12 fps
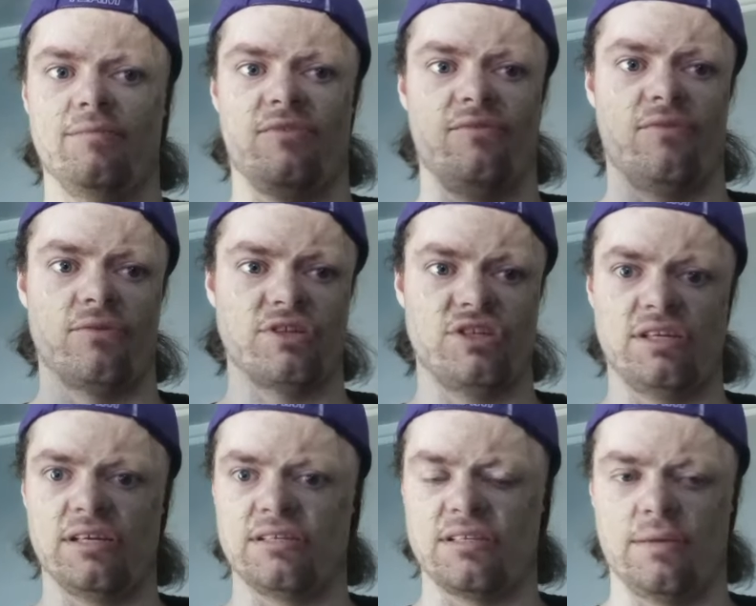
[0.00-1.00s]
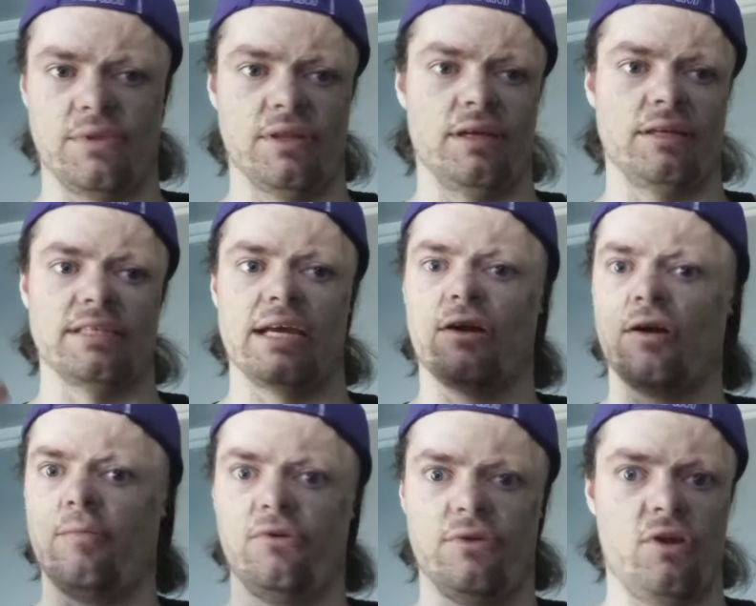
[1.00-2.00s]
before she does something
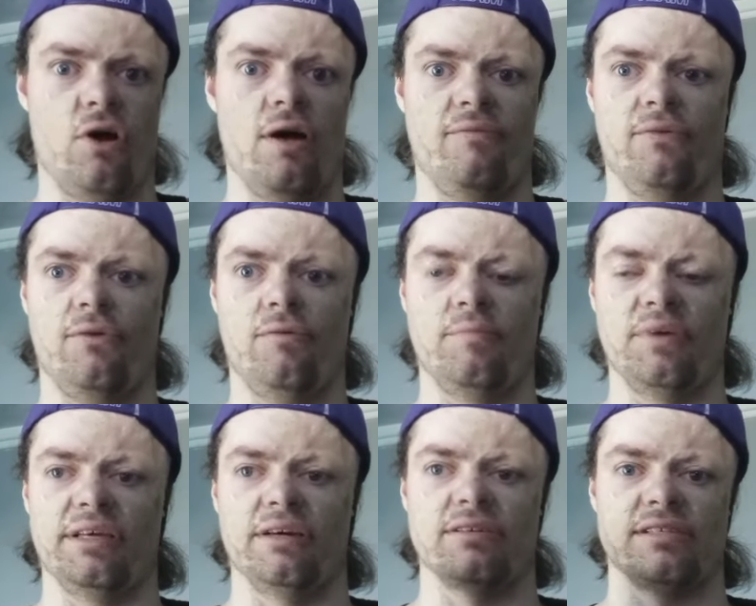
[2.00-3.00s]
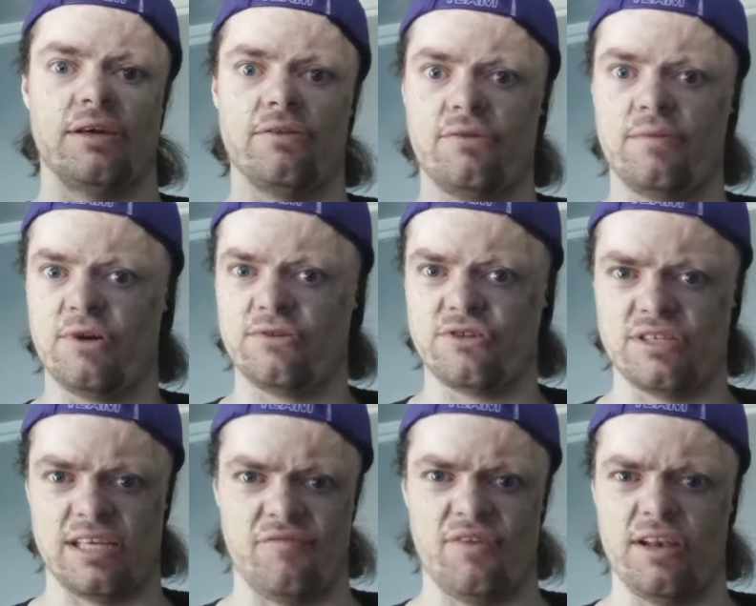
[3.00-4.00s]
terrible and awful because the other
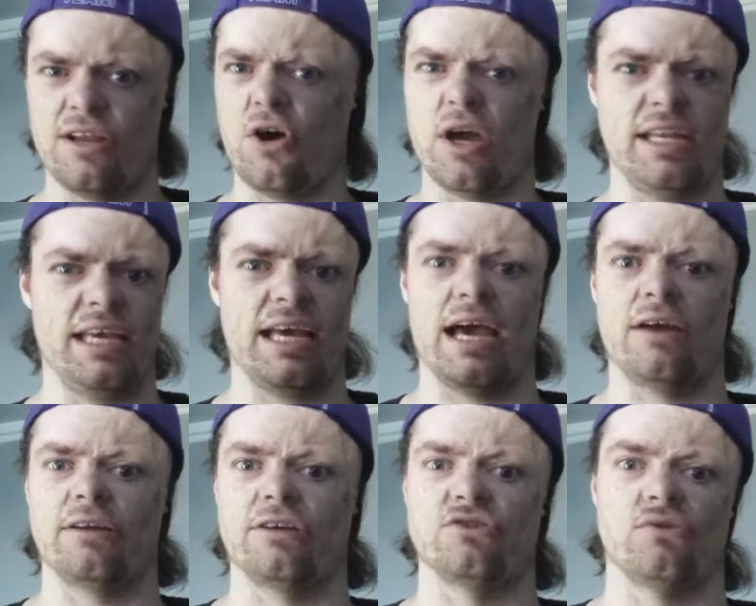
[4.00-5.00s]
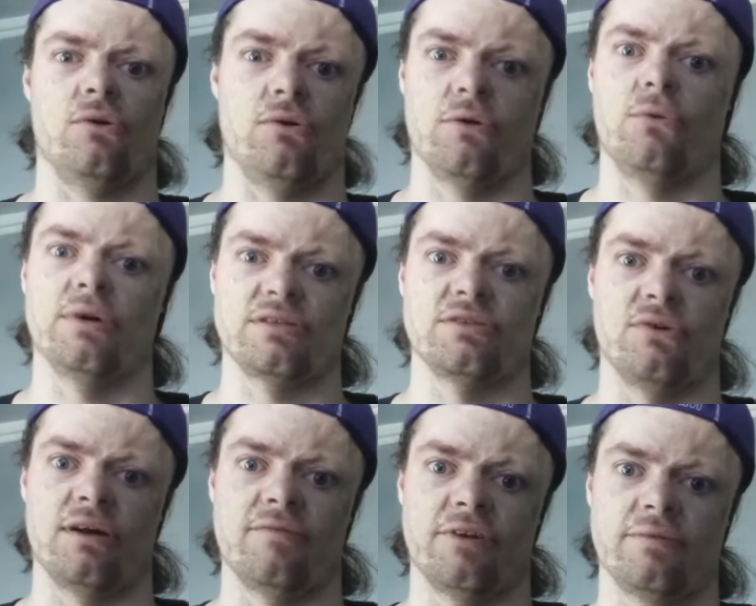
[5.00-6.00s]
emotions have no idea how to control her
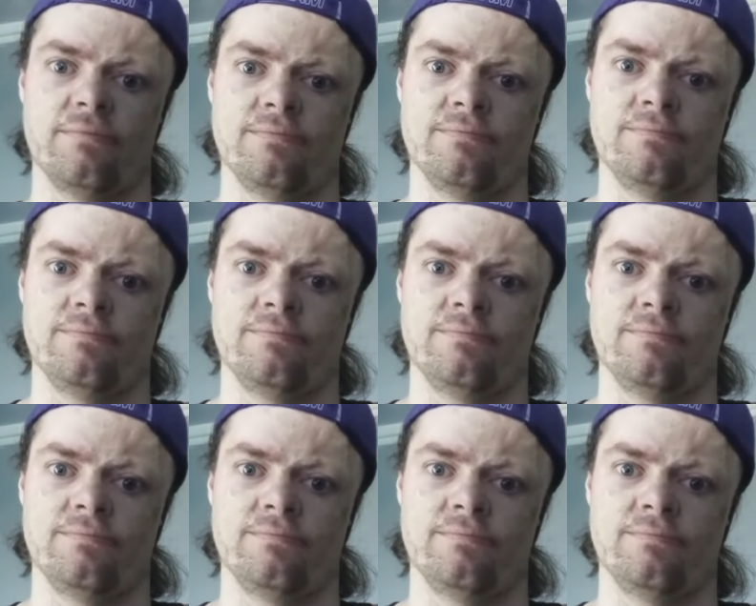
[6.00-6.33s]
whatsoever.